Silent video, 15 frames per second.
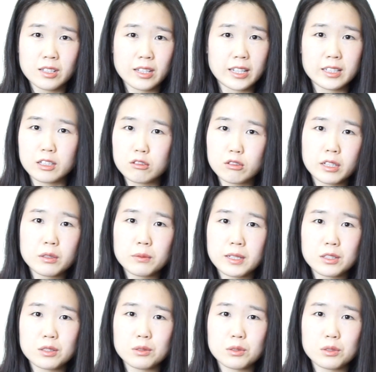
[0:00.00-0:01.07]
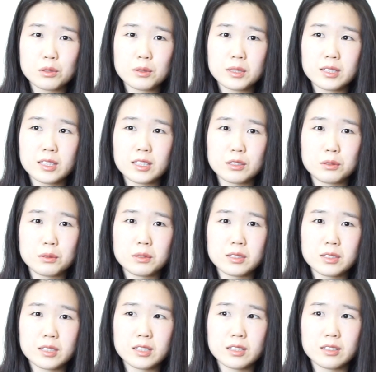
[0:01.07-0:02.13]
And a great way to do it is to
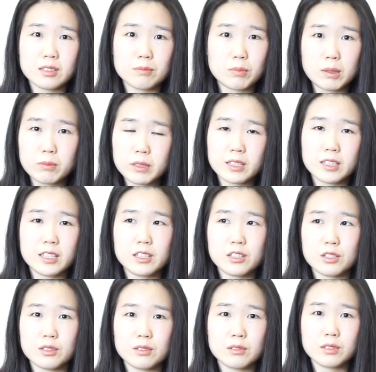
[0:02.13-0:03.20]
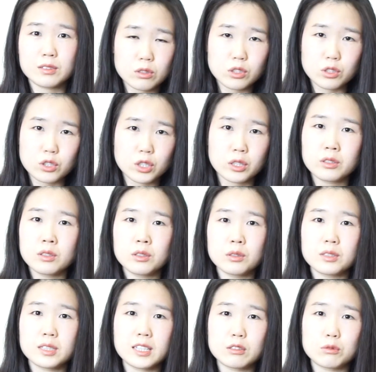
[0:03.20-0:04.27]
seek publications to
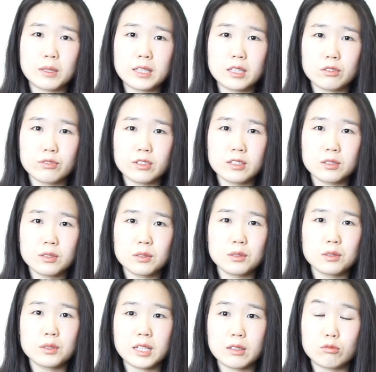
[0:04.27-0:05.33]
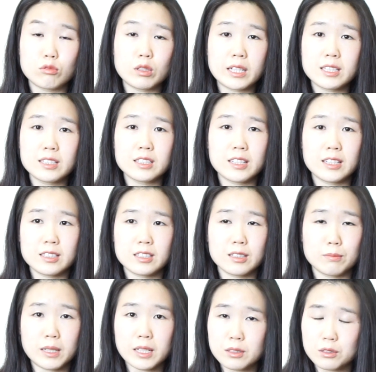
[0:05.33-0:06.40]
journals that's relevant to you and write as a
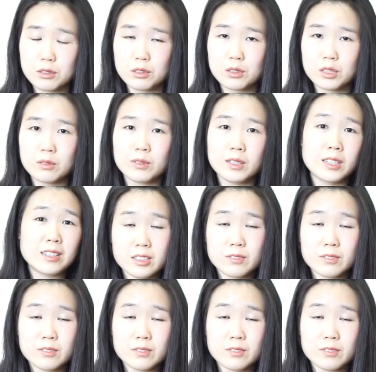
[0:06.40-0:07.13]
manuscript.